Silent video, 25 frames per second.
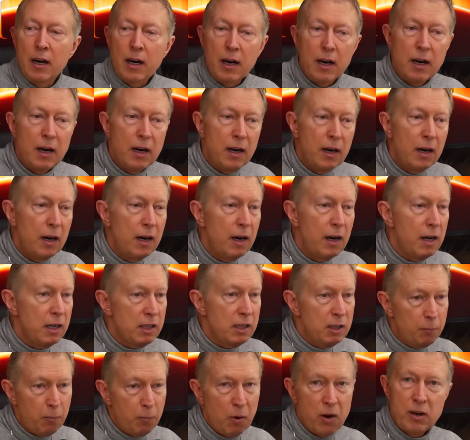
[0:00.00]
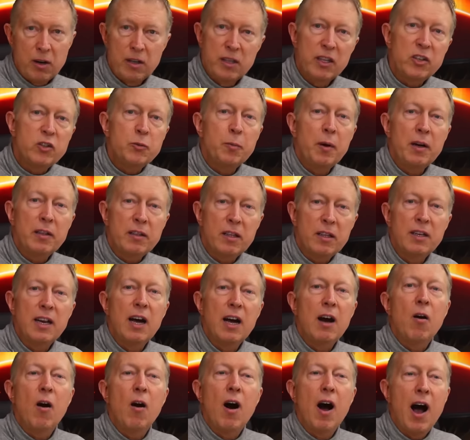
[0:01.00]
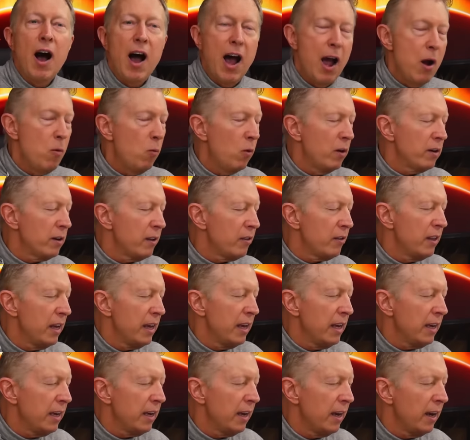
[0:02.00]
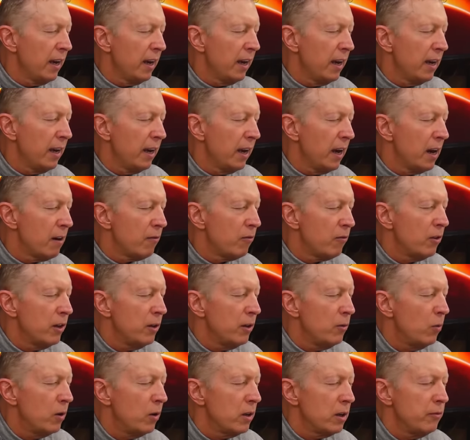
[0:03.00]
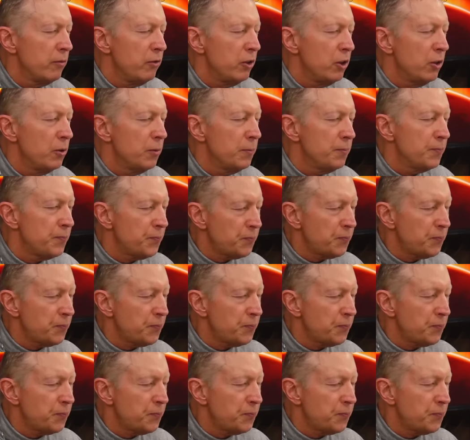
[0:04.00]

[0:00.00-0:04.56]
and a part of this month. Now, I want to thank every one of you,